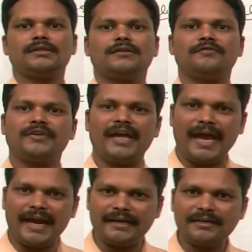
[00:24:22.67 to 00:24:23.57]
if we
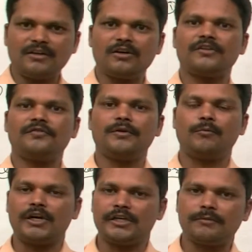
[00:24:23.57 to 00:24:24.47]
add or if we
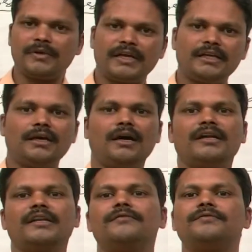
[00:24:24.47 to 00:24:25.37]
multiply
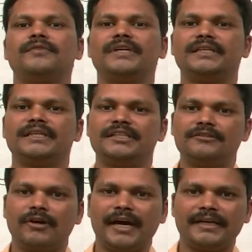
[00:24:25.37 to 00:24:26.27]
or if we
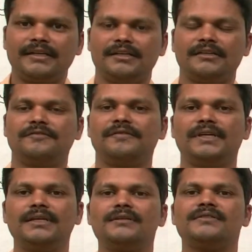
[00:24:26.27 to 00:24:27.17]
divide, if
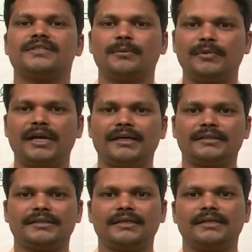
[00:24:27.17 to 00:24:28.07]
we subtract,